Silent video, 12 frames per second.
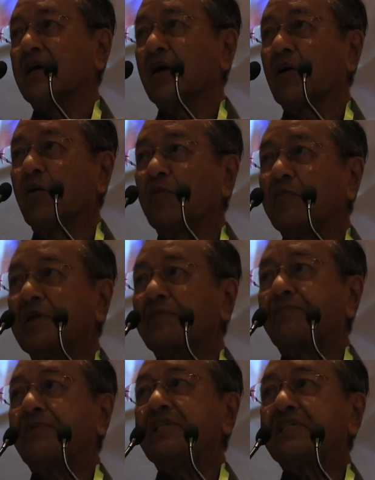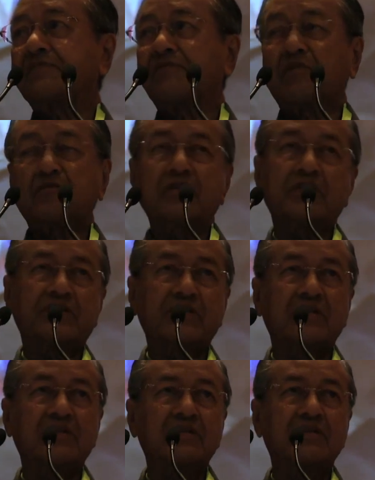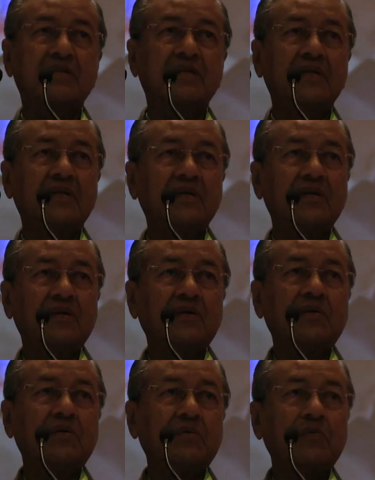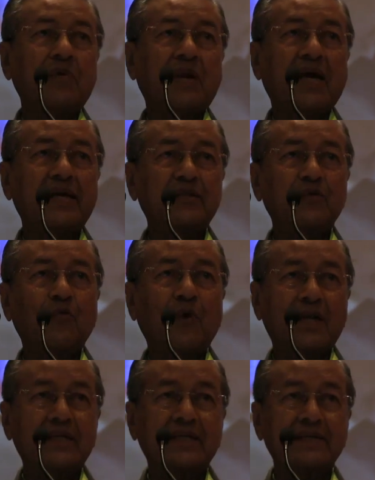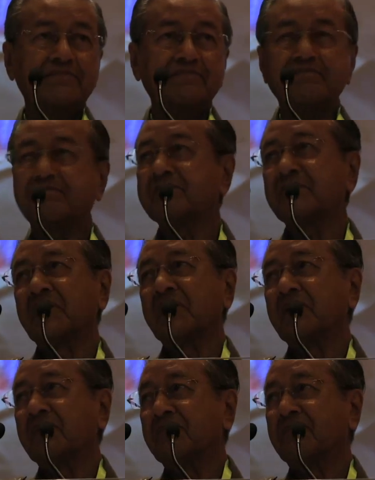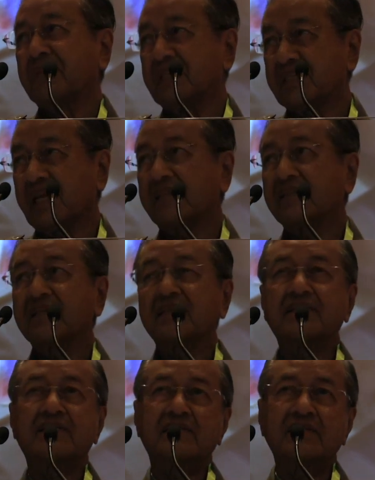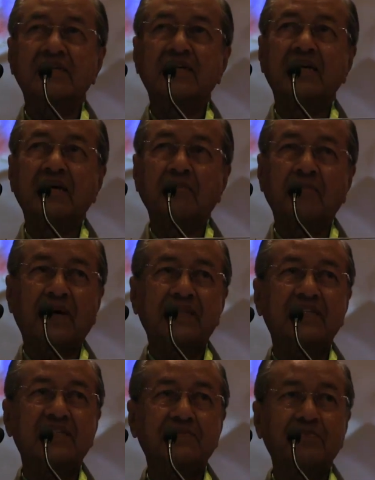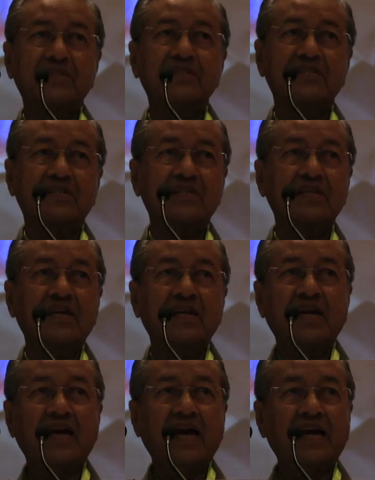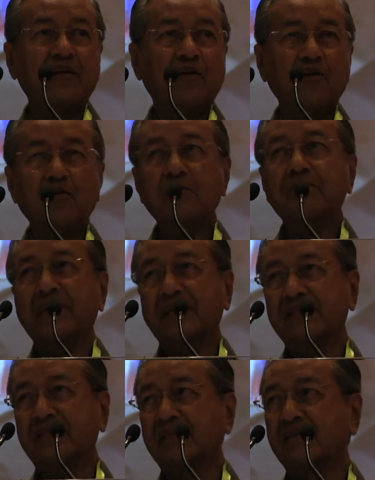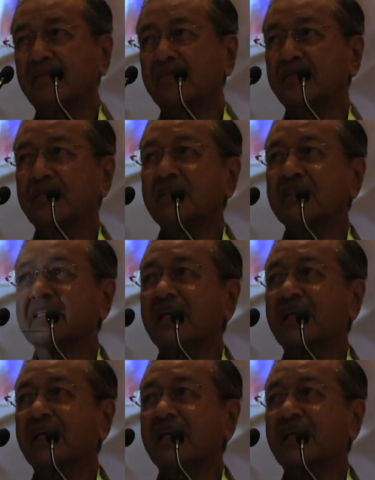Global Peace Foundation would like to welcome presenters, participants, and all present to this